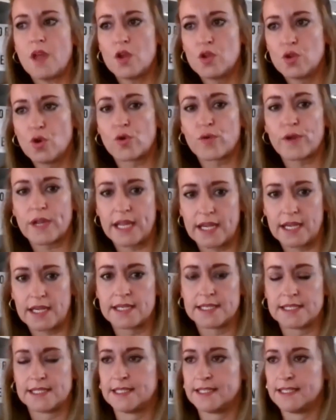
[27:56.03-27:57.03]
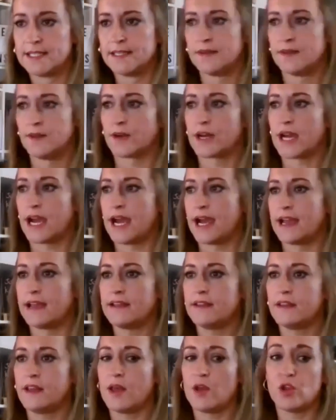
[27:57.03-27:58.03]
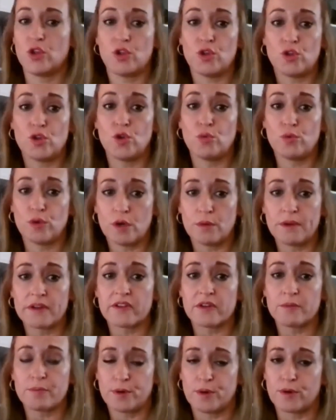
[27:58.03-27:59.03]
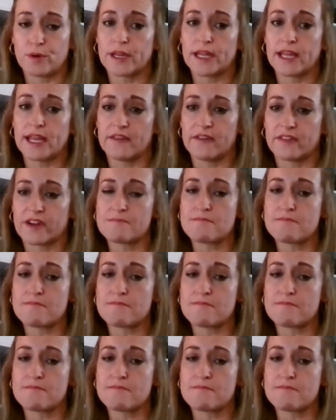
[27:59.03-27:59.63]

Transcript: you're in, okay? You will be reporting every